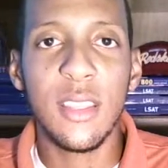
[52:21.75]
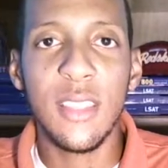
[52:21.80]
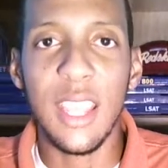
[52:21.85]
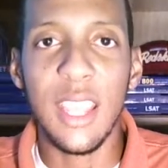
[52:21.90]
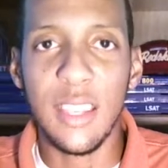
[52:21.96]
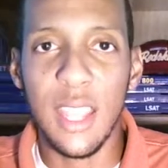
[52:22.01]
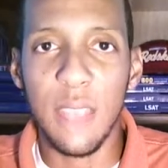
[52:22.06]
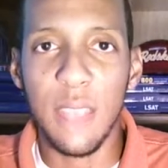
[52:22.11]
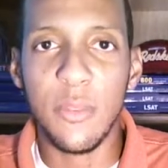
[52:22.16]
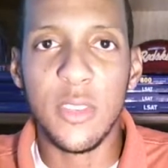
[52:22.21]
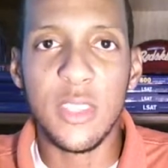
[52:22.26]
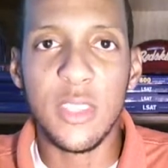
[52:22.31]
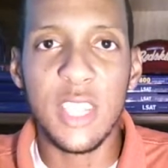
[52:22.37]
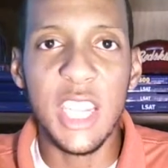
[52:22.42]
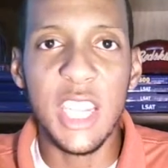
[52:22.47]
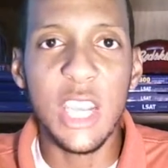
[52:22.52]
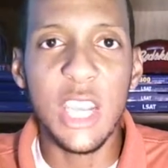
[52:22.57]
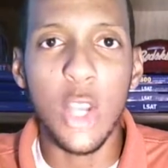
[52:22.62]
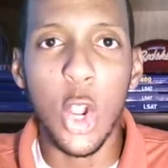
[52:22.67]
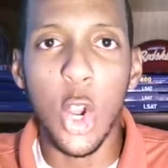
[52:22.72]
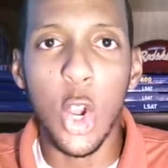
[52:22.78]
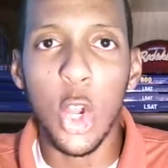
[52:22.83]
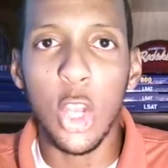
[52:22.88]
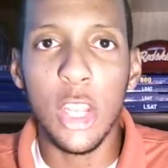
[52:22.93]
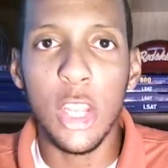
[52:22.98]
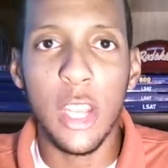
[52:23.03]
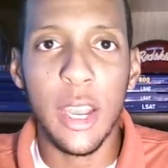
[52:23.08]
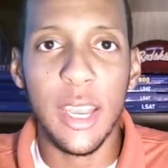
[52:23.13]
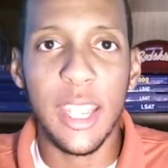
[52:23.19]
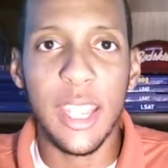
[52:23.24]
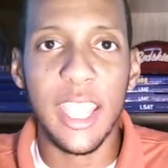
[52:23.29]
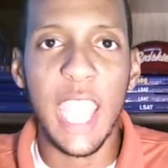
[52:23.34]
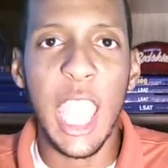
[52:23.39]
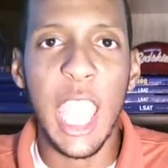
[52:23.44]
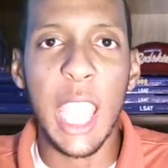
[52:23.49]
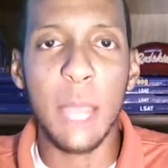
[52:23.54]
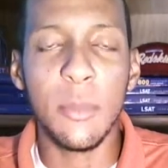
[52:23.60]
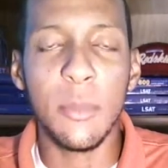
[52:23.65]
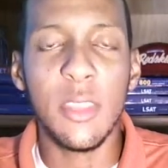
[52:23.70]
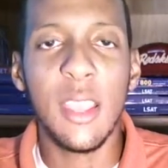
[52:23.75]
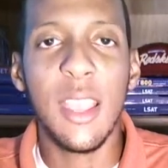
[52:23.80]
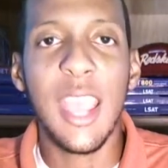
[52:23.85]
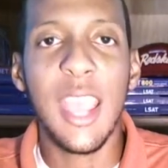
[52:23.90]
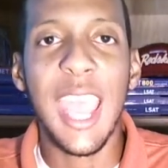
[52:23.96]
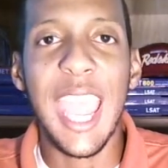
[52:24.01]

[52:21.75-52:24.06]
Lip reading: that they've seen earlier in the game,